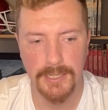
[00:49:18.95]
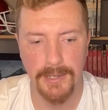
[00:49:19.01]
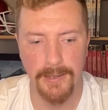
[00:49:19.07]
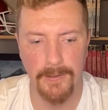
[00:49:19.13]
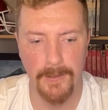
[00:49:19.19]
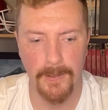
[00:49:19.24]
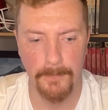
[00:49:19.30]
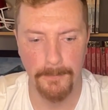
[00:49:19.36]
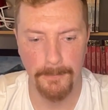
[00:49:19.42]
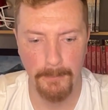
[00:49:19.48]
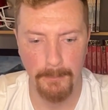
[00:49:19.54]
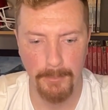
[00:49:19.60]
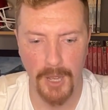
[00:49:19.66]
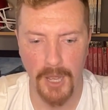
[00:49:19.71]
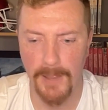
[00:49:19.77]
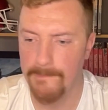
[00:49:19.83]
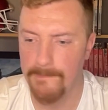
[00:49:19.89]

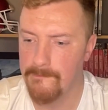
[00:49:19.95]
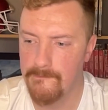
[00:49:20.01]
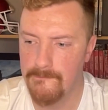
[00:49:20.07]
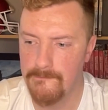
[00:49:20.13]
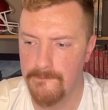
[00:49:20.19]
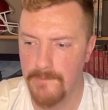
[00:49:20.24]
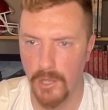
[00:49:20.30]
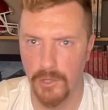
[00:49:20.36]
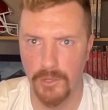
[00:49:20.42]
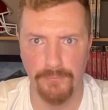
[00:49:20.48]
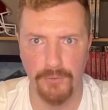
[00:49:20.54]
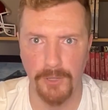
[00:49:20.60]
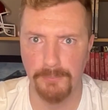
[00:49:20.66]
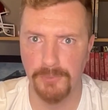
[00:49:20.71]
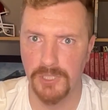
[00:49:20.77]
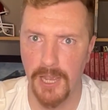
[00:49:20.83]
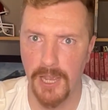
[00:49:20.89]
But on the
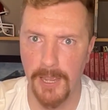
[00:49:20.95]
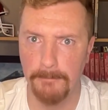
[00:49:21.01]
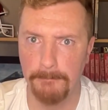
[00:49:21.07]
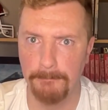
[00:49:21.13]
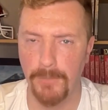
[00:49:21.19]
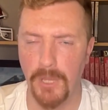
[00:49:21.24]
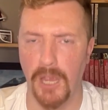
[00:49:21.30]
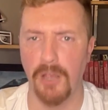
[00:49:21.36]
flip side,